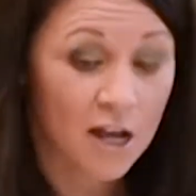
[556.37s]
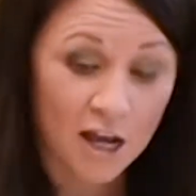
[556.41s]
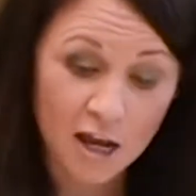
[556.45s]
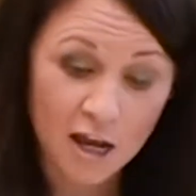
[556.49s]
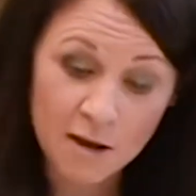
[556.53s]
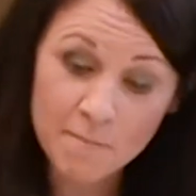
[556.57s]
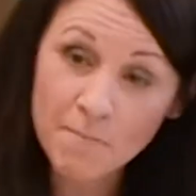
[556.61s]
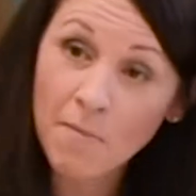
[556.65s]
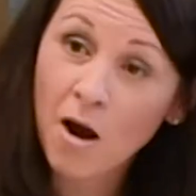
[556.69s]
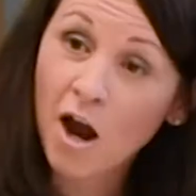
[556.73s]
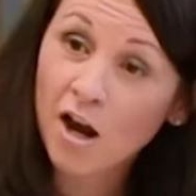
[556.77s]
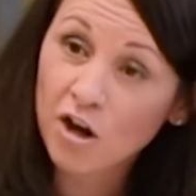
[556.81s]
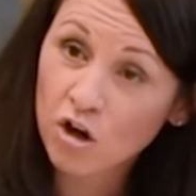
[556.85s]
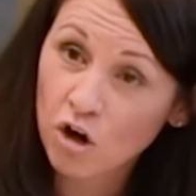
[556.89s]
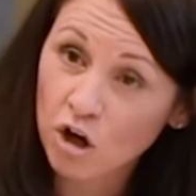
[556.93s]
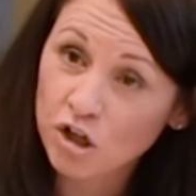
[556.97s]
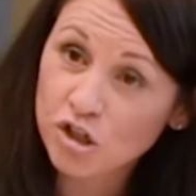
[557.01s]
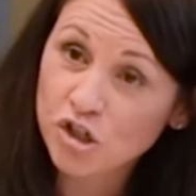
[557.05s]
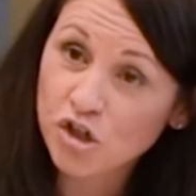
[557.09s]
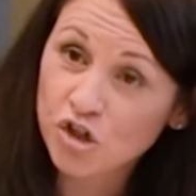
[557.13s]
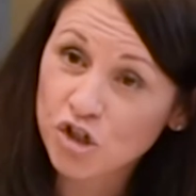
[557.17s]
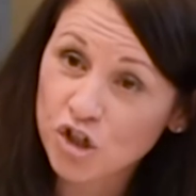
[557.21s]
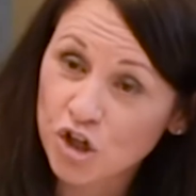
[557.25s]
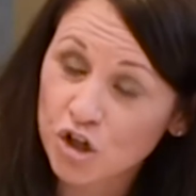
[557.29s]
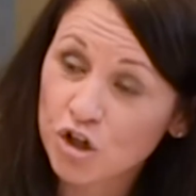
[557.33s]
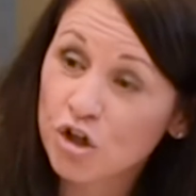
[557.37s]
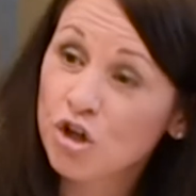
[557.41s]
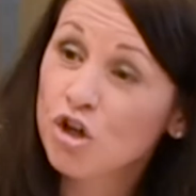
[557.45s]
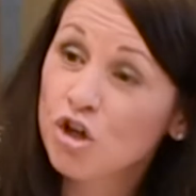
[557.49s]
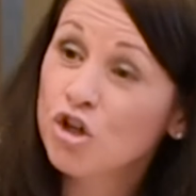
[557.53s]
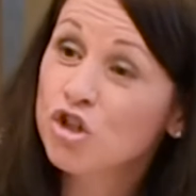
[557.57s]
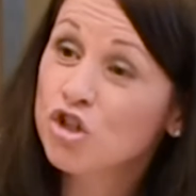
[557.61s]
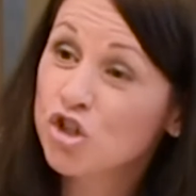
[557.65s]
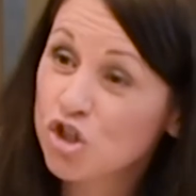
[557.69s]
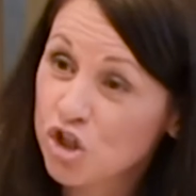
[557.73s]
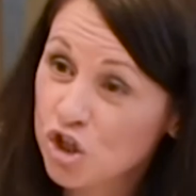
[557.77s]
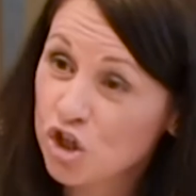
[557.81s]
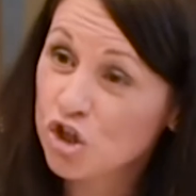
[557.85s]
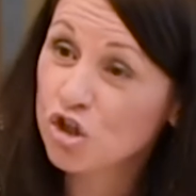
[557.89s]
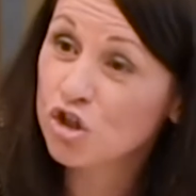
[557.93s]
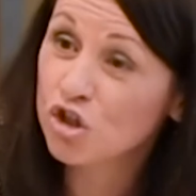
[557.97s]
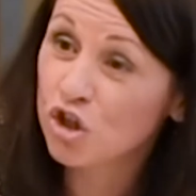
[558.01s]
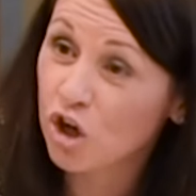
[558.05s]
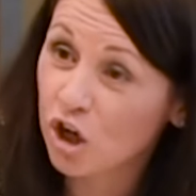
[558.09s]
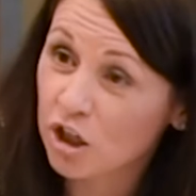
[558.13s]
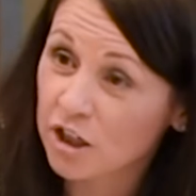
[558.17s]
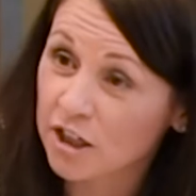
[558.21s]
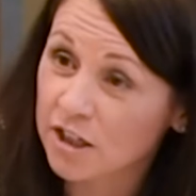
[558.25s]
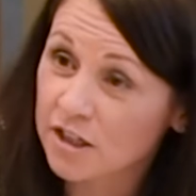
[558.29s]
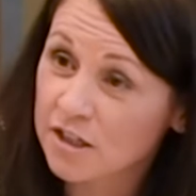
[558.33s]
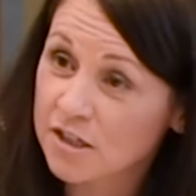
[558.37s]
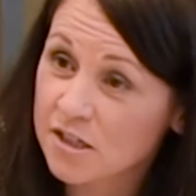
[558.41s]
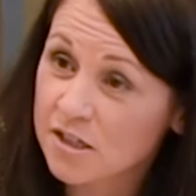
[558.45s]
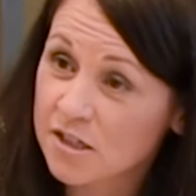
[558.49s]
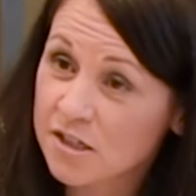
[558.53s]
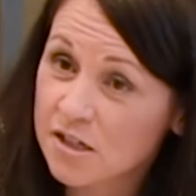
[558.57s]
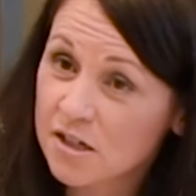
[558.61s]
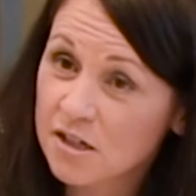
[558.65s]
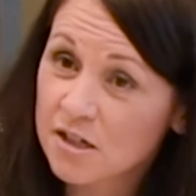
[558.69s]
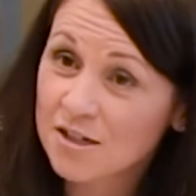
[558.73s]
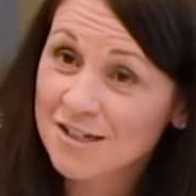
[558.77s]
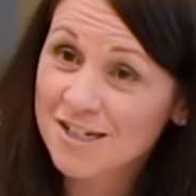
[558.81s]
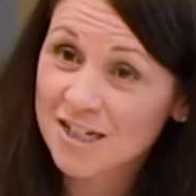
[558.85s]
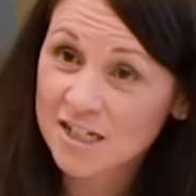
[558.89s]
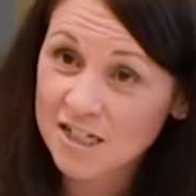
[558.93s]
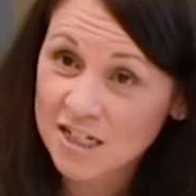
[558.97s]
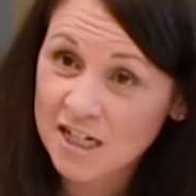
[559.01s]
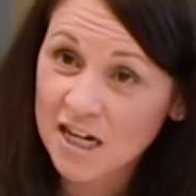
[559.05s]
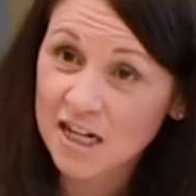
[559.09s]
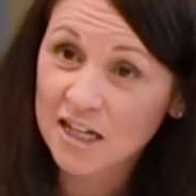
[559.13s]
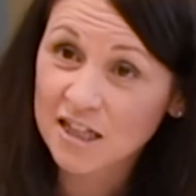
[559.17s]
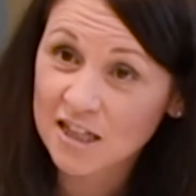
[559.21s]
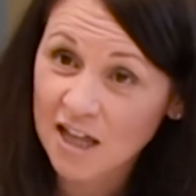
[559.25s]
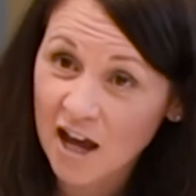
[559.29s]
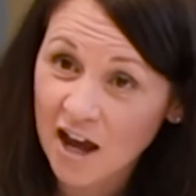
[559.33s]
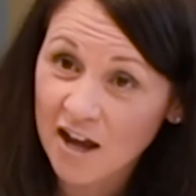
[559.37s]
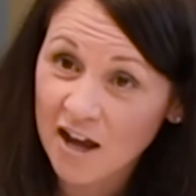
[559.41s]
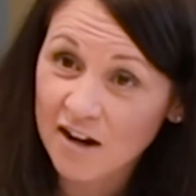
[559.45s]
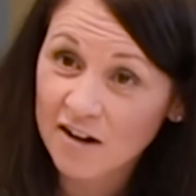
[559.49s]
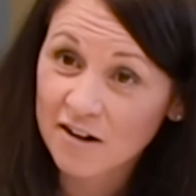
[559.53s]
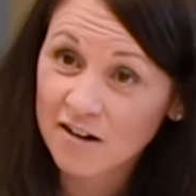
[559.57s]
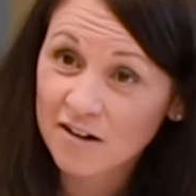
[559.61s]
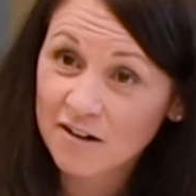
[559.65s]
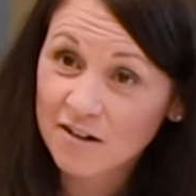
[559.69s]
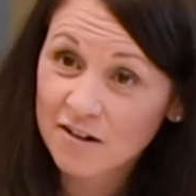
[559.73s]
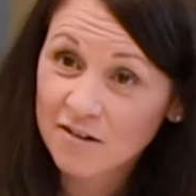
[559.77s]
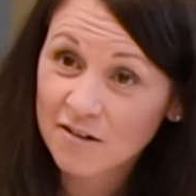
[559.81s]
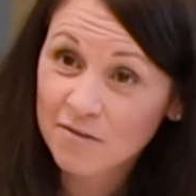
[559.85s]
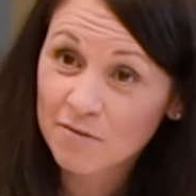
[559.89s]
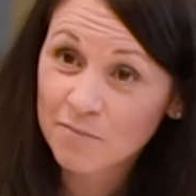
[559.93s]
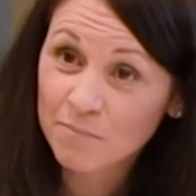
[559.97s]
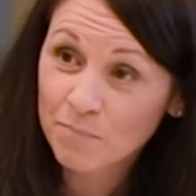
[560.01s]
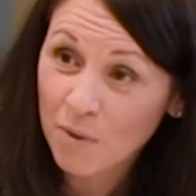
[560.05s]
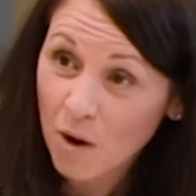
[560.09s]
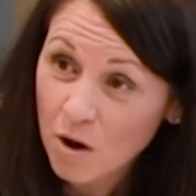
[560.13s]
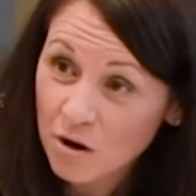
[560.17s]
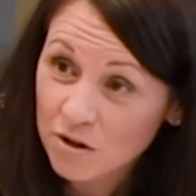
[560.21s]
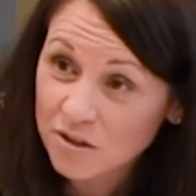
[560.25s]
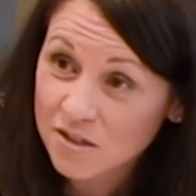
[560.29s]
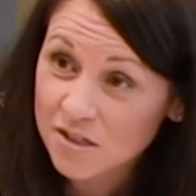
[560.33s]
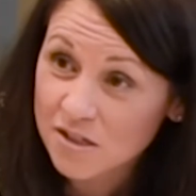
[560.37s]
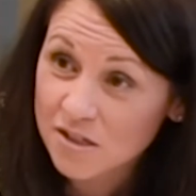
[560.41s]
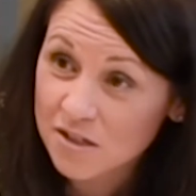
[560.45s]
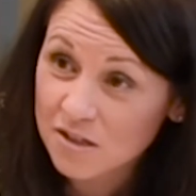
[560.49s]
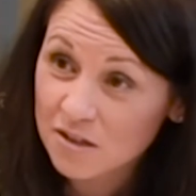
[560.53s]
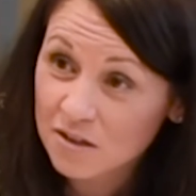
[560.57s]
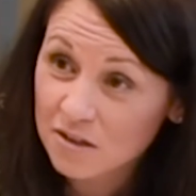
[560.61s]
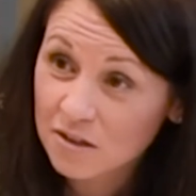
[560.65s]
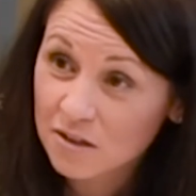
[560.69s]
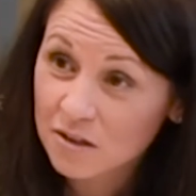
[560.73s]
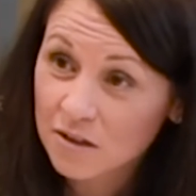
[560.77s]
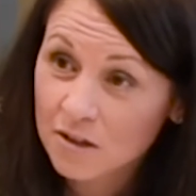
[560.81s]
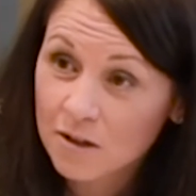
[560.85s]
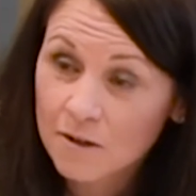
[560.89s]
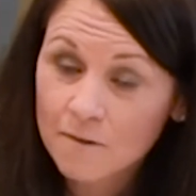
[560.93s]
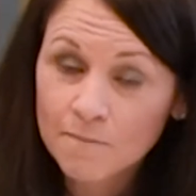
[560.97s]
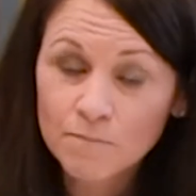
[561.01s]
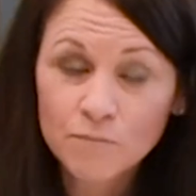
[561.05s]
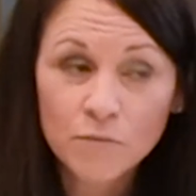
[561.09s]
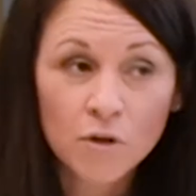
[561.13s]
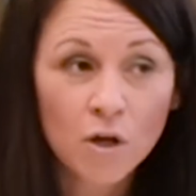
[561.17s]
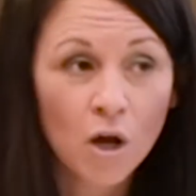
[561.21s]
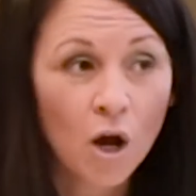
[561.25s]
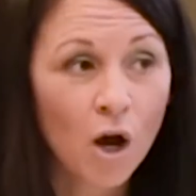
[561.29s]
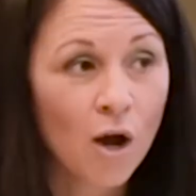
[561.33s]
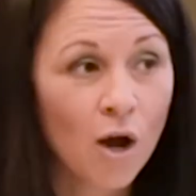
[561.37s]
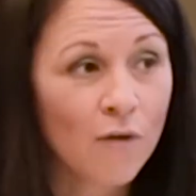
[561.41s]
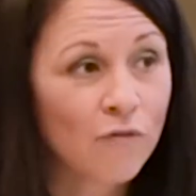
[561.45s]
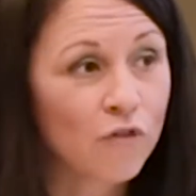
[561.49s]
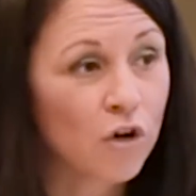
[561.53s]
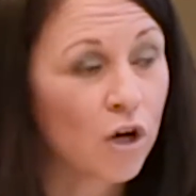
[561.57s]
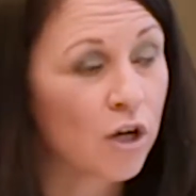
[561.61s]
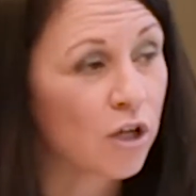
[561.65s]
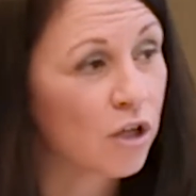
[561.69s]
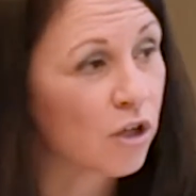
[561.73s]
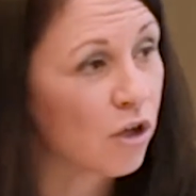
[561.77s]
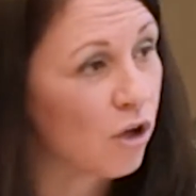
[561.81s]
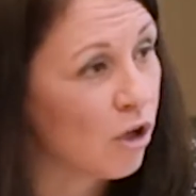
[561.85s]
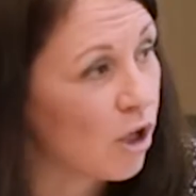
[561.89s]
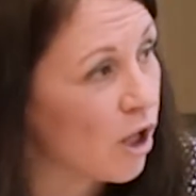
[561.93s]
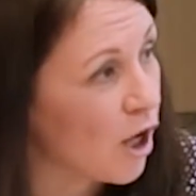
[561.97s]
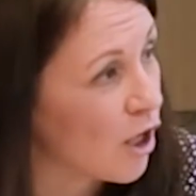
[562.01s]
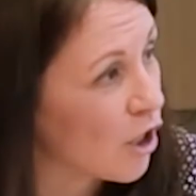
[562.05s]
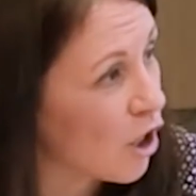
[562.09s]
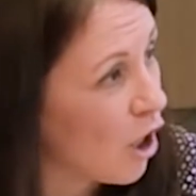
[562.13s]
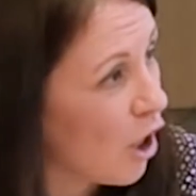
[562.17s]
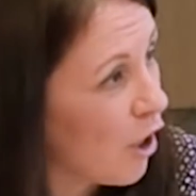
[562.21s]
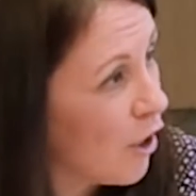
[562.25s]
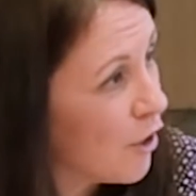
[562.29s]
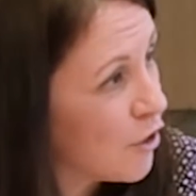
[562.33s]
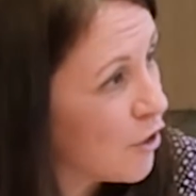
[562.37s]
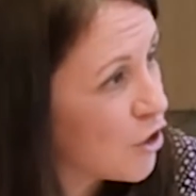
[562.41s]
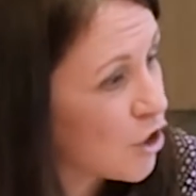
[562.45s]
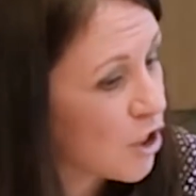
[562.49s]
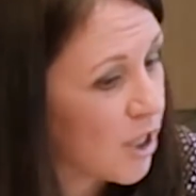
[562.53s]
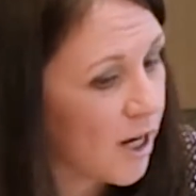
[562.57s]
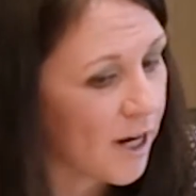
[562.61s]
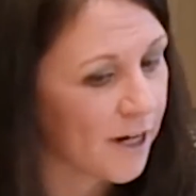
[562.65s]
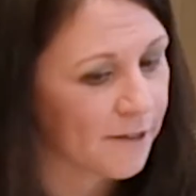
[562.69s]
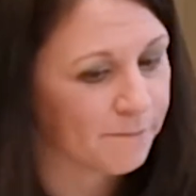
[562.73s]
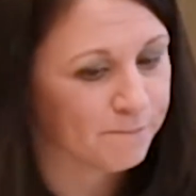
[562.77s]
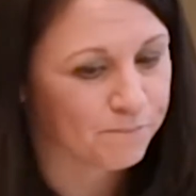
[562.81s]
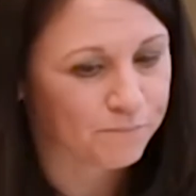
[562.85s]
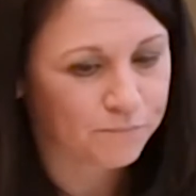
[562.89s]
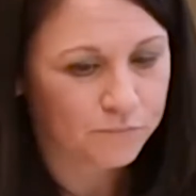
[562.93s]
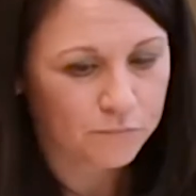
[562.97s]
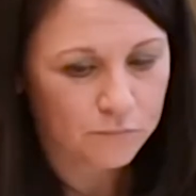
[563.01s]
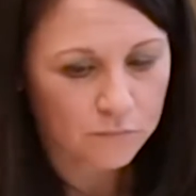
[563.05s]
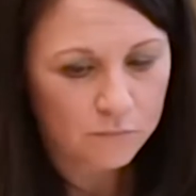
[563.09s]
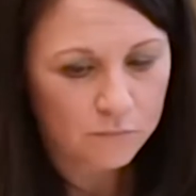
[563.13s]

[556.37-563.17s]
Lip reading: It might cost you $2 to tick that box. I've got a girl I coach and